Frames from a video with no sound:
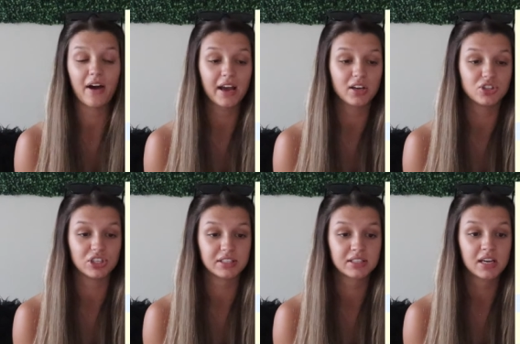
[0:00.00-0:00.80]
I could
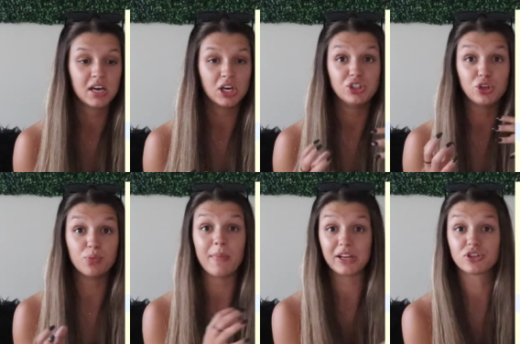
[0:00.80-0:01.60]
just do
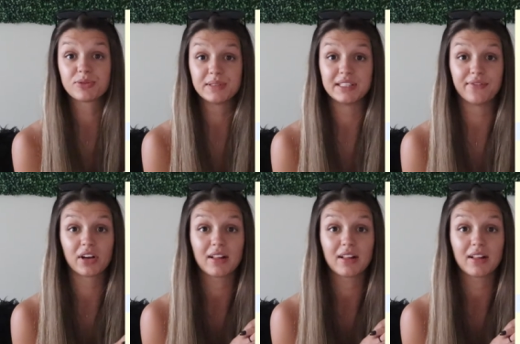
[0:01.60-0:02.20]
major specific